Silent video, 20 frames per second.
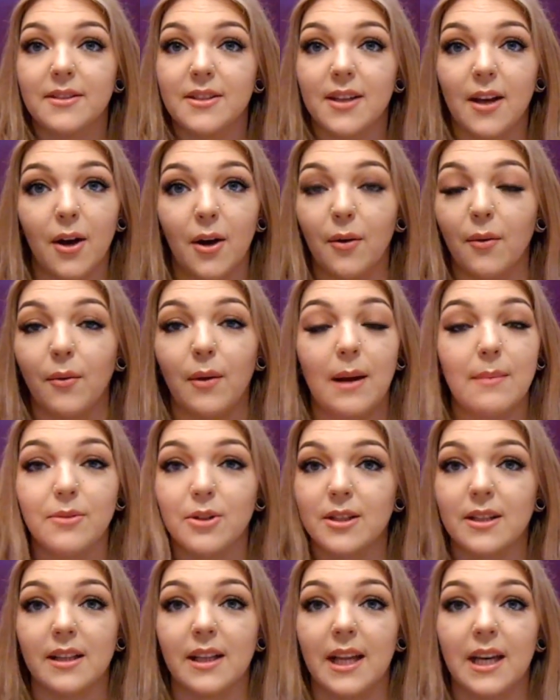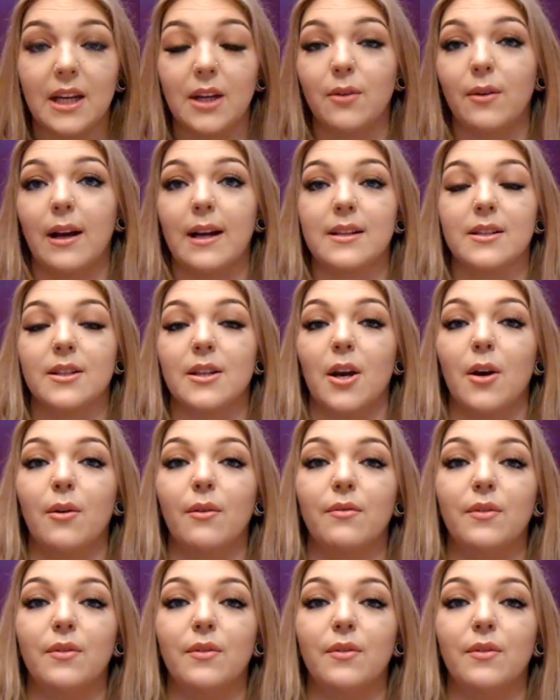So I'm just letting you guys know.